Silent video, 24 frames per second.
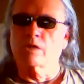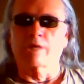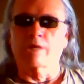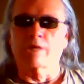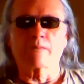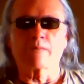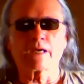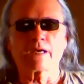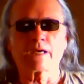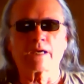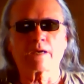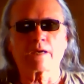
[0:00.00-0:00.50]

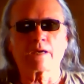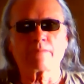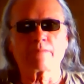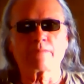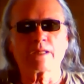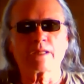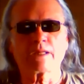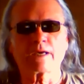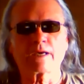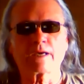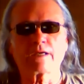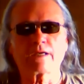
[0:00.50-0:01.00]
might not be
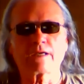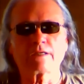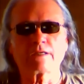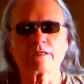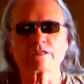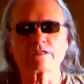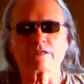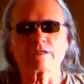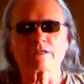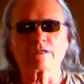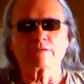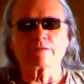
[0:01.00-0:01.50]
that
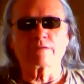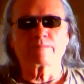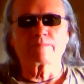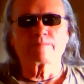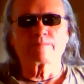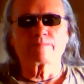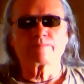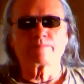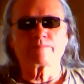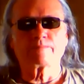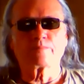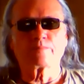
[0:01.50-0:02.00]
easy,
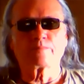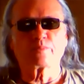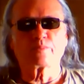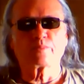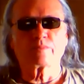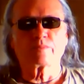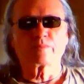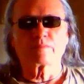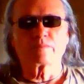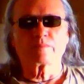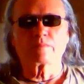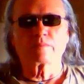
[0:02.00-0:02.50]

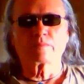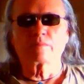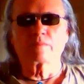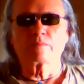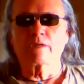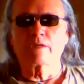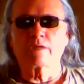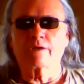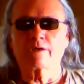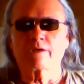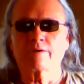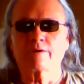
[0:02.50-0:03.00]

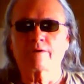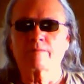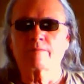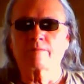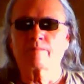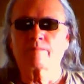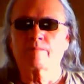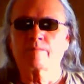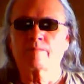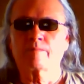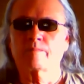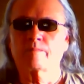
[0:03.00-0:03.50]
you know.
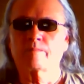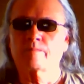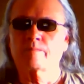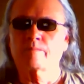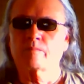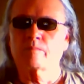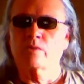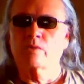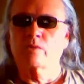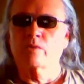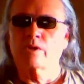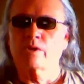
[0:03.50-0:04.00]

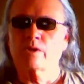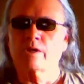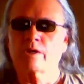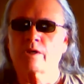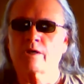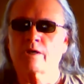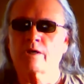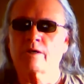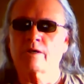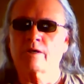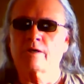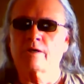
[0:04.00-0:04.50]

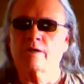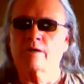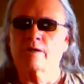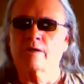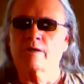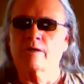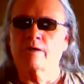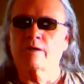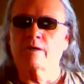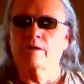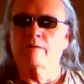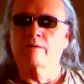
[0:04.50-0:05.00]

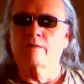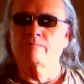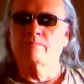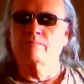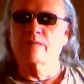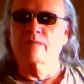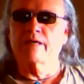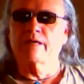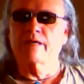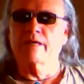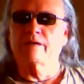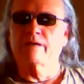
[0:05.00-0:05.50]

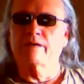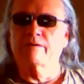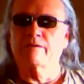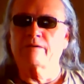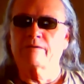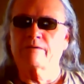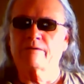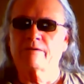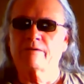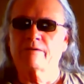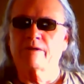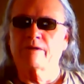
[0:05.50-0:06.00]
But
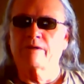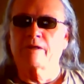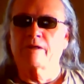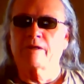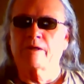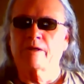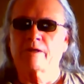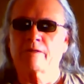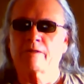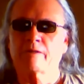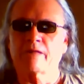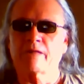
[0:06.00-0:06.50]

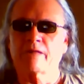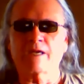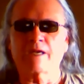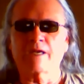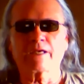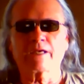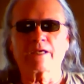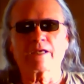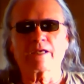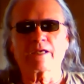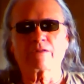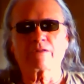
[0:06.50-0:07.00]
then
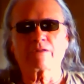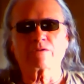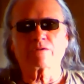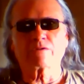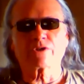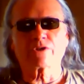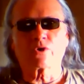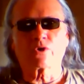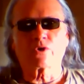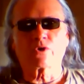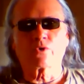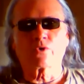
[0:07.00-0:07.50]
again, there's
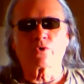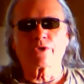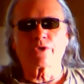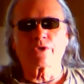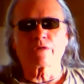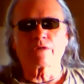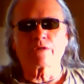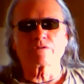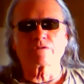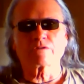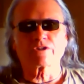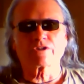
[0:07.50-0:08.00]
a whole
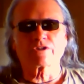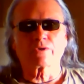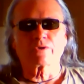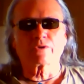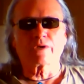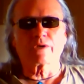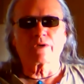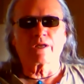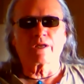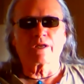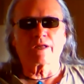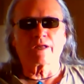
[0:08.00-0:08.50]
nother
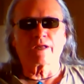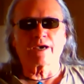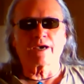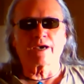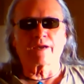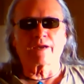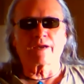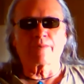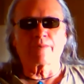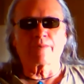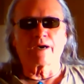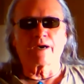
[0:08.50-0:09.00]
story to that
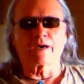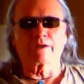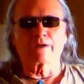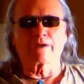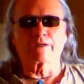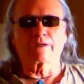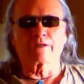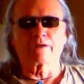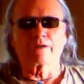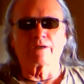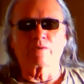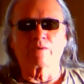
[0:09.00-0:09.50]
about
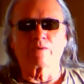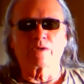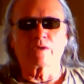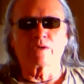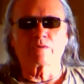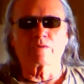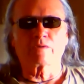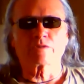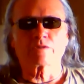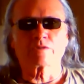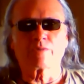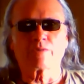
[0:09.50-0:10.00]

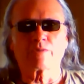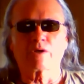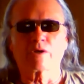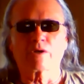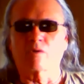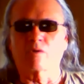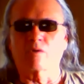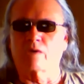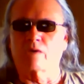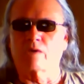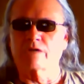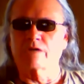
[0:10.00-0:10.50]
what spirit
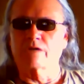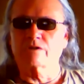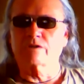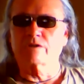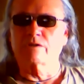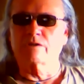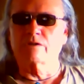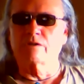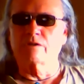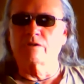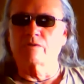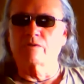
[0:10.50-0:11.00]
wants
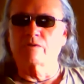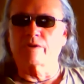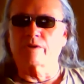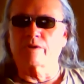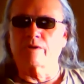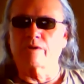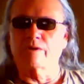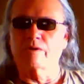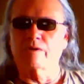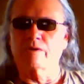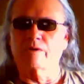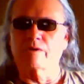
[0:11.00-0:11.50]
to do with
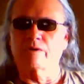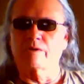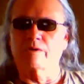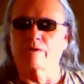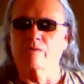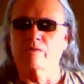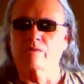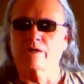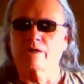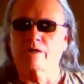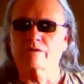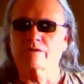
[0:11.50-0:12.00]
you and
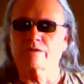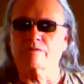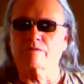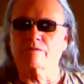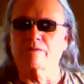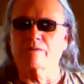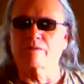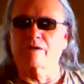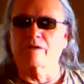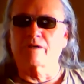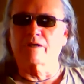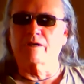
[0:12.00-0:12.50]
what
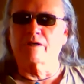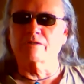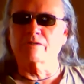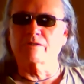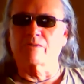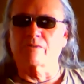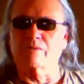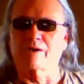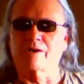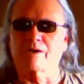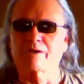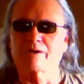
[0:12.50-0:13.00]
spirit
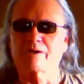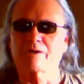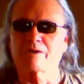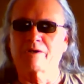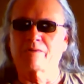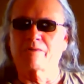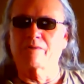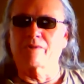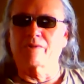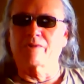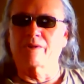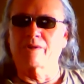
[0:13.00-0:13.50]
doesn't want to do
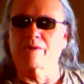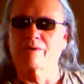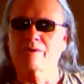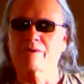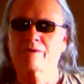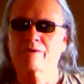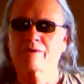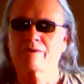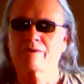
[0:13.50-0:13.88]
with you.